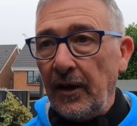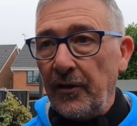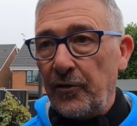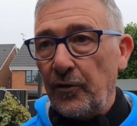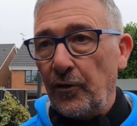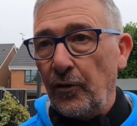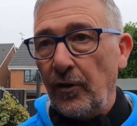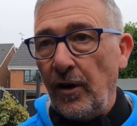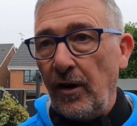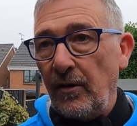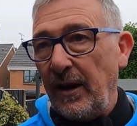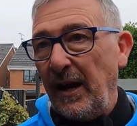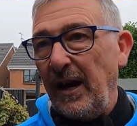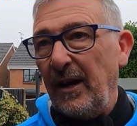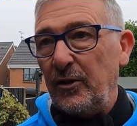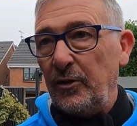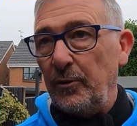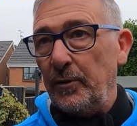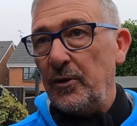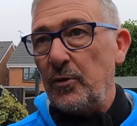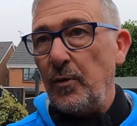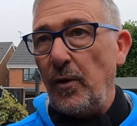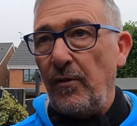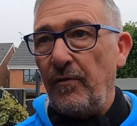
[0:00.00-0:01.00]
and thought, okay, I'll
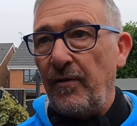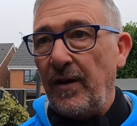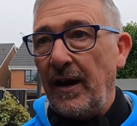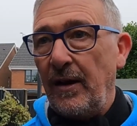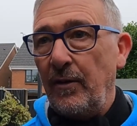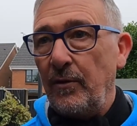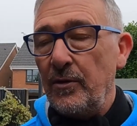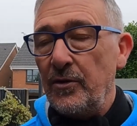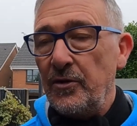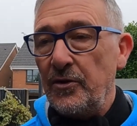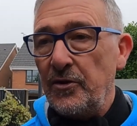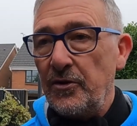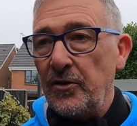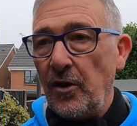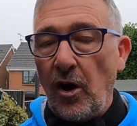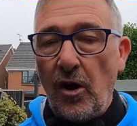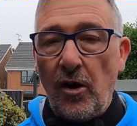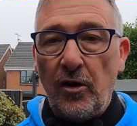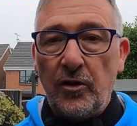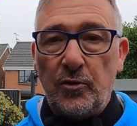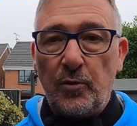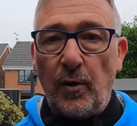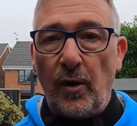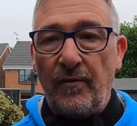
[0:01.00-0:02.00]
do it 12 hours
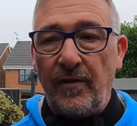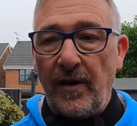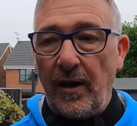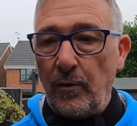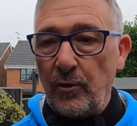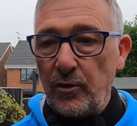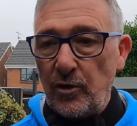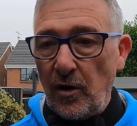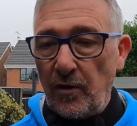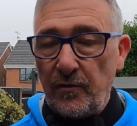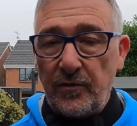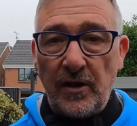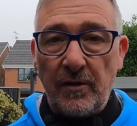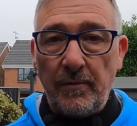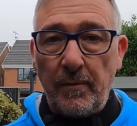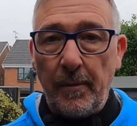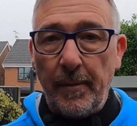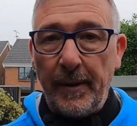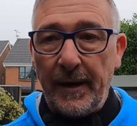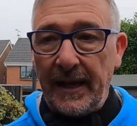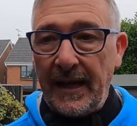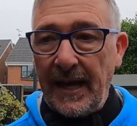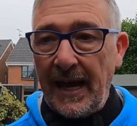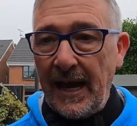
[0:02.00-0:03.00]
on, 12 hours off, save me
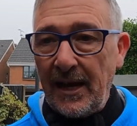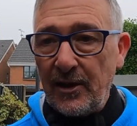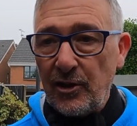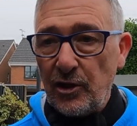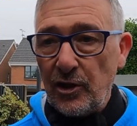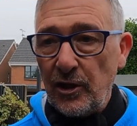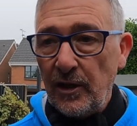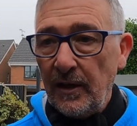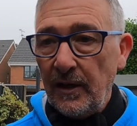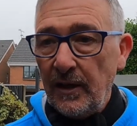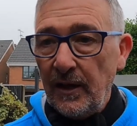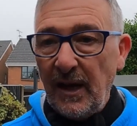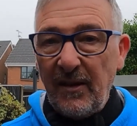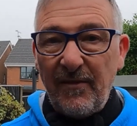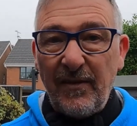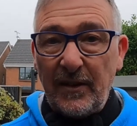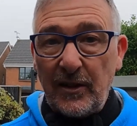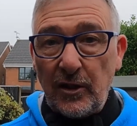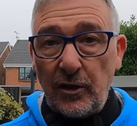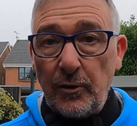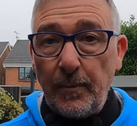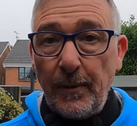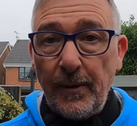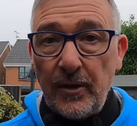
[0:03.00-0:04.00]
a bit of cash. In
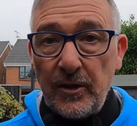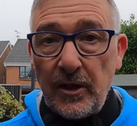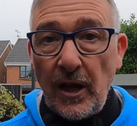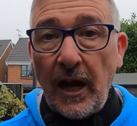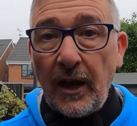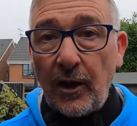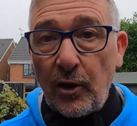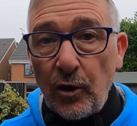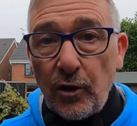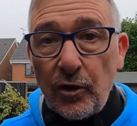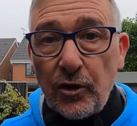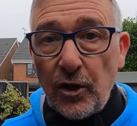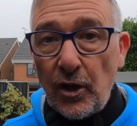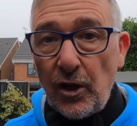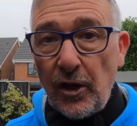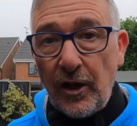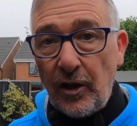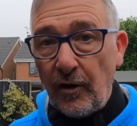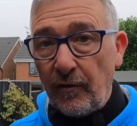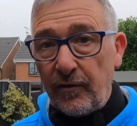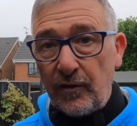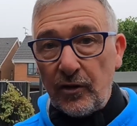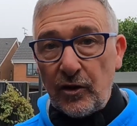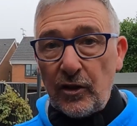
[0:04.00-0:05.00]
fact, to be honest, I could turn
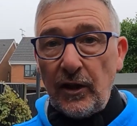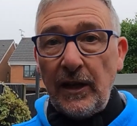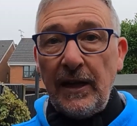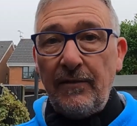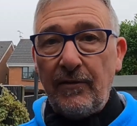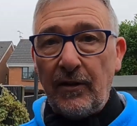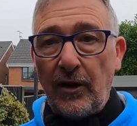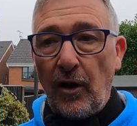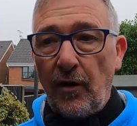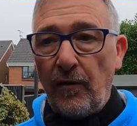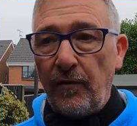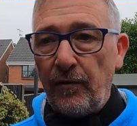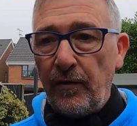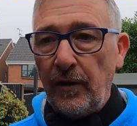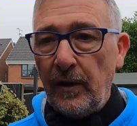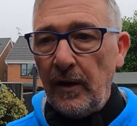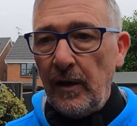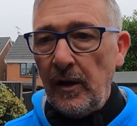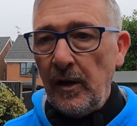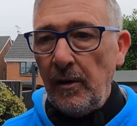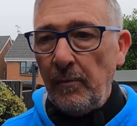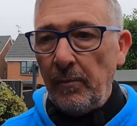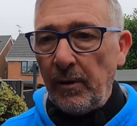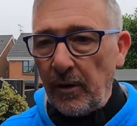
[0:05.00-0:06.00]
it off and just leave it off,
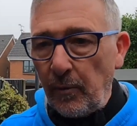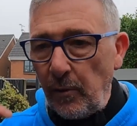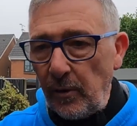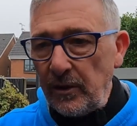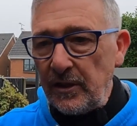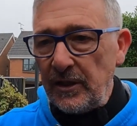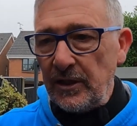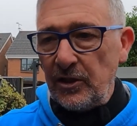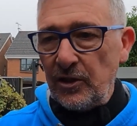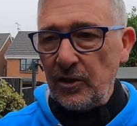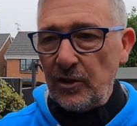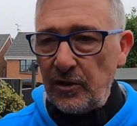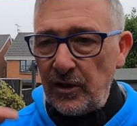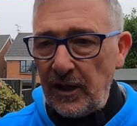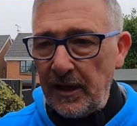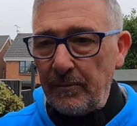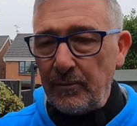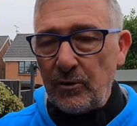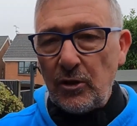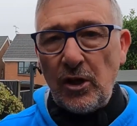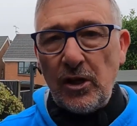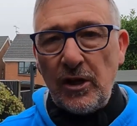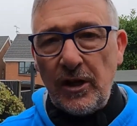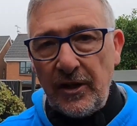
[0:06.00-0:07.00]
but I wanted to
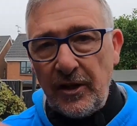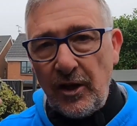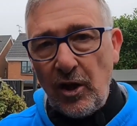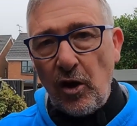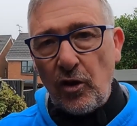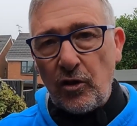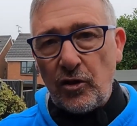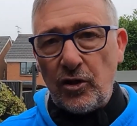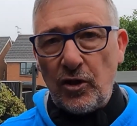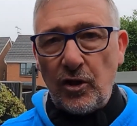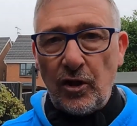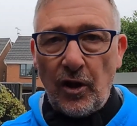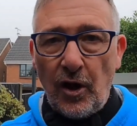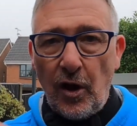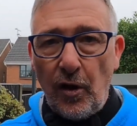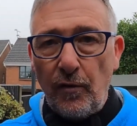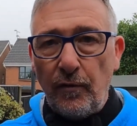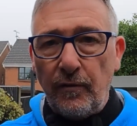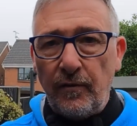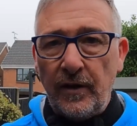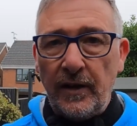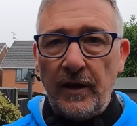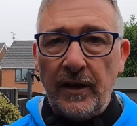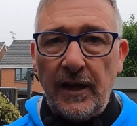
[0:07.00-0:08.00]
keep turning the oxygen
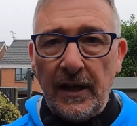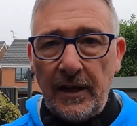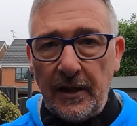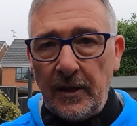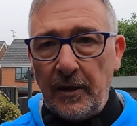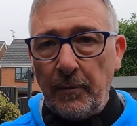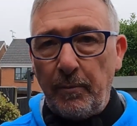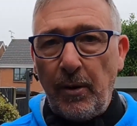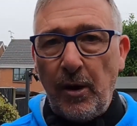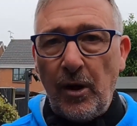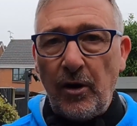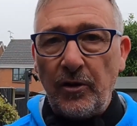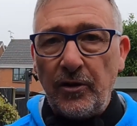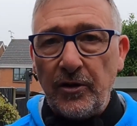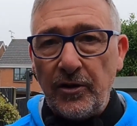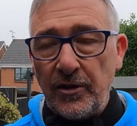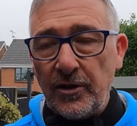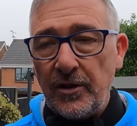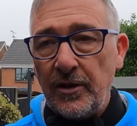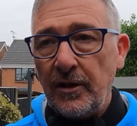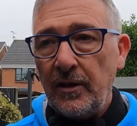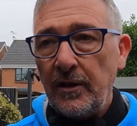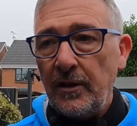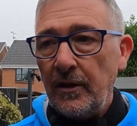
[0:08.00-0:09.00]
over in the
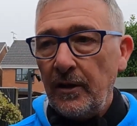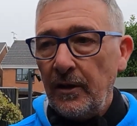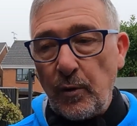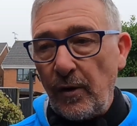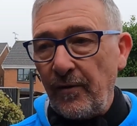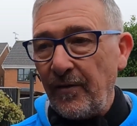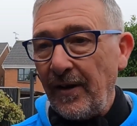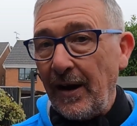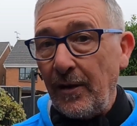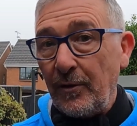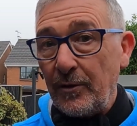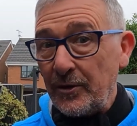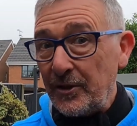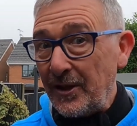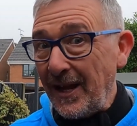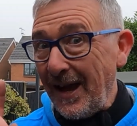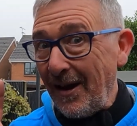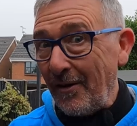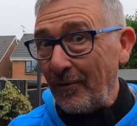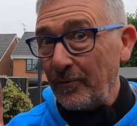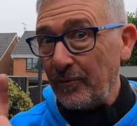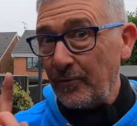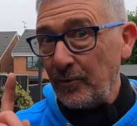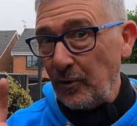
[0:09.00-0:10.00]
pond for 12 hours.
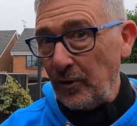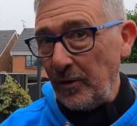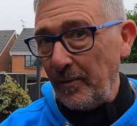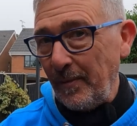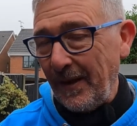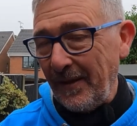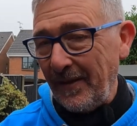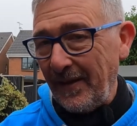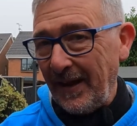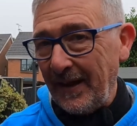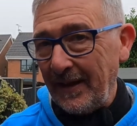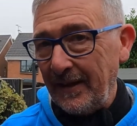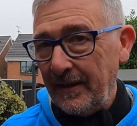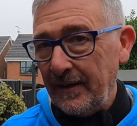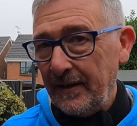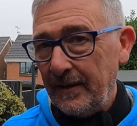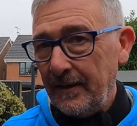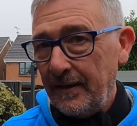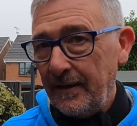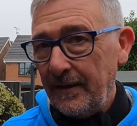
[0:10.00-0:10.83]
Now, talking about that,